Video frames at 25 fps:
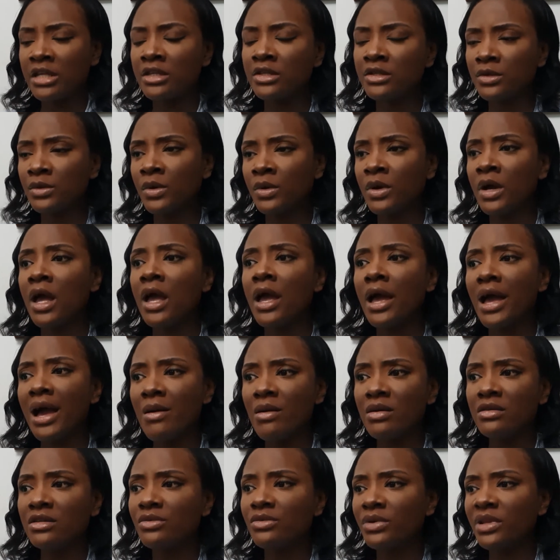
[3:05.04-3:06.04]
So I
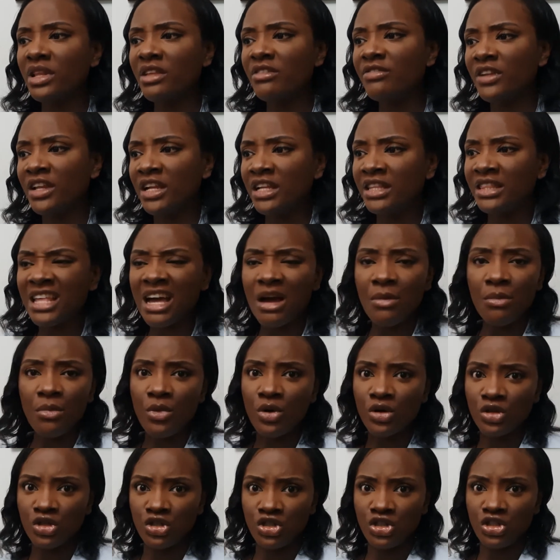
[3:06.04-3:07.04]
wasn't really feeling that
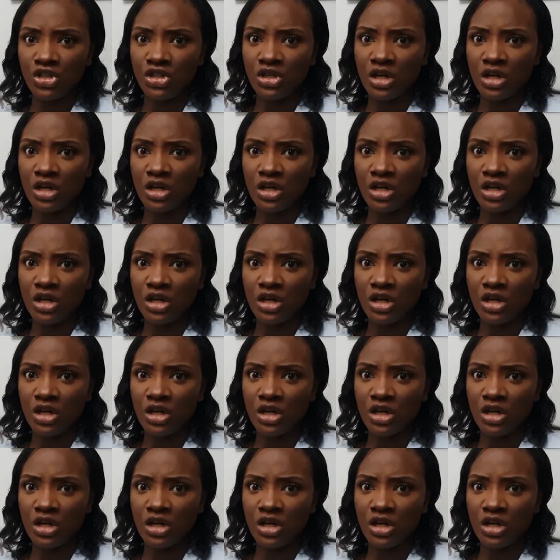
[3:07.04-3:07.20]
much.